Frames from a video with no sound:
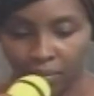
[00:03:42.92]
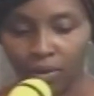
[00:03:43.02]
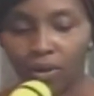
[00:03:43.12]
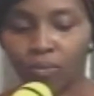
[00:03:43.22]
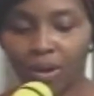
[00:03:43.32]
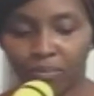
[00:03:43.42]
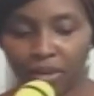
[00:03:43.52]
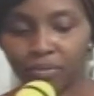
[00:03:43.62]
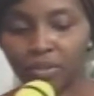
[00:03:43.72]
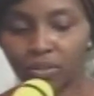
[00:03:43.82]
Ogwa
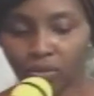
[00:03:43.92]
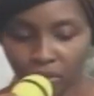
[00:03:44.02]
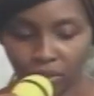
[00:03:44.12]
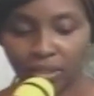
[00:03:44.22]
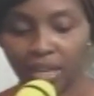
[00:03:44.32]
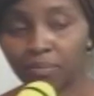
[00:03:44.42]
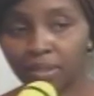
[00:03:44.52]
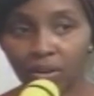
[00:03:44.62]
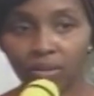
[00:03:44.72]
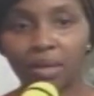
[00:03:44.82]
Mary, go to them,
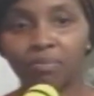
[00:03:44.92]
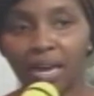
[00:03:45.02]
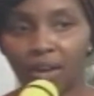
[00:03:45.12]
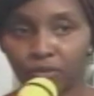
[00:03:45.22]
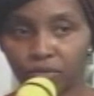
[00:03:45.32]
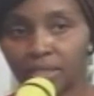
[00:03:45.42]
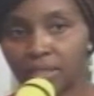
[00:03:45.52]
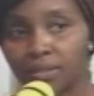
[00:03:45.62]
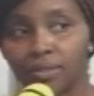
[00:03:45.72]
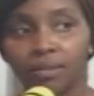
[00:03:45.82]
tell them that I have
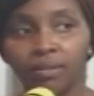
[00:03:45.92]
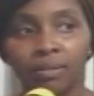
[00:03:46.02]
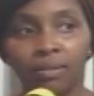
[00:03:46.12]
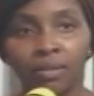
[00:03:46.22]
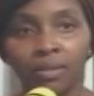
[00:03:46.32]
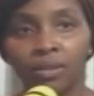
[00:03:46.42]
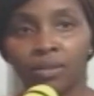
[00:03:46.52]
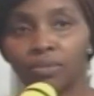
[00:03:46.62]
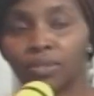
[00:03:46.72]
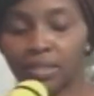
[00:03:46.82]
risen.
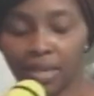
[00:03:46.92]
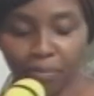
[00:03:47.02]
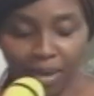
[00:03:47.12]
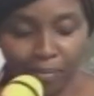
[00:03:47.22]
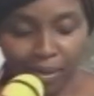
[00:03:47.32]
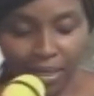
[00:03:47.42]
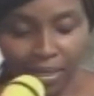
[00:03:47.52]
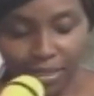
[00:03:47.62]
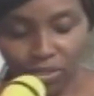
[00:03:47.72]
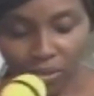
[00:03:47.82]
Usieba
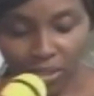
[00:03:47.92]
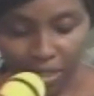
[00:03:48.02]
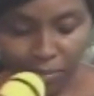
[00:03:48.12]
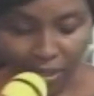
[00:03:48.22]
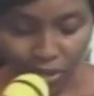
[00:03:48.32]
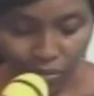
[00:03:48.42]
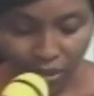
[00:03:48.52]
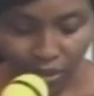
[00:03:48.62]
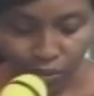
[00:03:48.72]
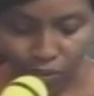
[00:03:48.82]
batana John chapter
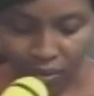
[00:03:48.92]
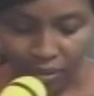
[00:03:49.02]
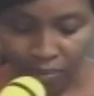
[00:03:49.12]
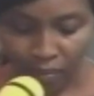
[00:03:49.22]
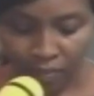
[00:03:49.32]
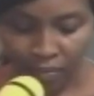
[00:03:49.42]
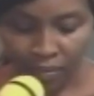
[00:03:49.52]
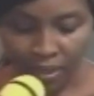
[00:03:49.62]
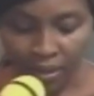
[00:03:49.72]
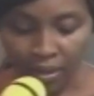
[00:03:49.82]
21.
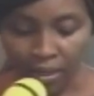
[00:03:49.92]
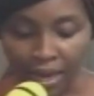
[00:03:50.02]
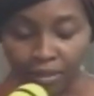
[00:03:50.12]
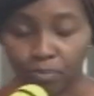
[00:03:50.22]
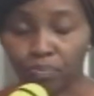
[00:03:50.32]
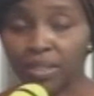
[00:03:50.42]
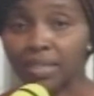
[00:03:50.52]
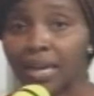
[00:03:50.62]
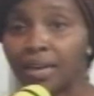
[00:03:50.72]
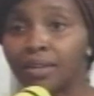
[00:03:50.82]
And
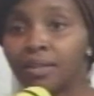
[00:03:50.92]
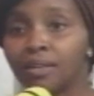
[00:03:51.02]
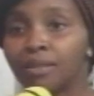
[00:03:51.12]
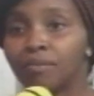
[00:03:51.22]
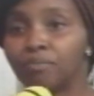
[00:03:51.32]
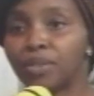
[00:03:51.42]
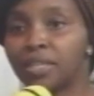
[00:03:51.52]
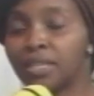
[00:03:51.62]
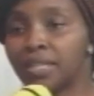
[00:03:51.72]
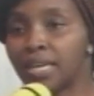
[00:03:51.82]
Peter,
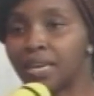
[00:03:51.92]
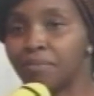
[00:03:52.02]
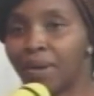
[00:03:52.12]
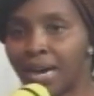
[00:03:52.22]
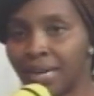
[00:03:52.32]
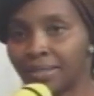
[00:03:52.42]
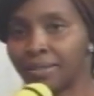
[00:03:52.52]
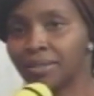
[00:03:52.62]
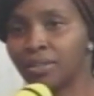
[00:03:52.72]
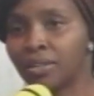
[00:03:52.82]
being a man,
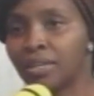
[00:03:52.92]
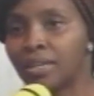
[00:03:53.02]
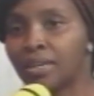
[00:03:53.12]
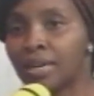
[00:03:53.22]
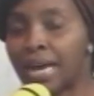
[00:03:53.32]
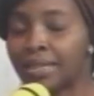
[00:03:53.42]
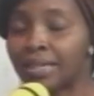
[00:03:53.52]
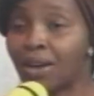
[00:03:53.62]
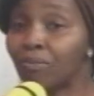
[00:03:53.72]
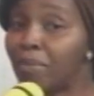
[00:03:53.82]
and
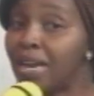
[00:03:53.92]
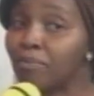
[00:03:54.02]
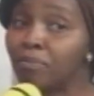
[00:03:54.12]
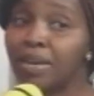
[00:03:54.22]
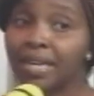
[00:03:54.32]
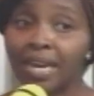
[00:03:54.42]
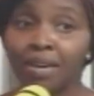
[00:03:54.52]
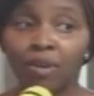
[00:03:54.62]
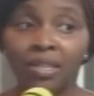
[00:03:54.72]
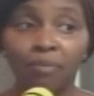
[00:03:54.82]
that Bible
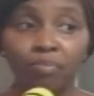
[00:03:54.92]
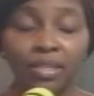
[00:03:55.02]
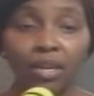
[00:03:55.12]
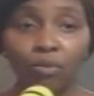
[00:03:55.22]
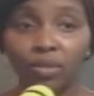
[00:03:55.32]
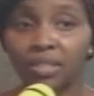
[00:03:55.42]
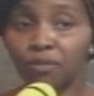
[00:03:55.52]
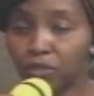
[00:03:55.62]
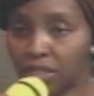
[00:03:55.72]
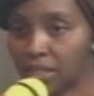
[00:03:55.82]
maker, Peter was a
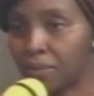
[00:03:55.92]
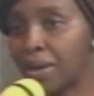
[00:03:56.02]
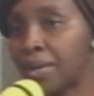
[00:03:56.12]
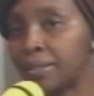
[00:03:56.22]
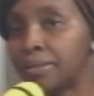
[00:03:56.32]
fisherman.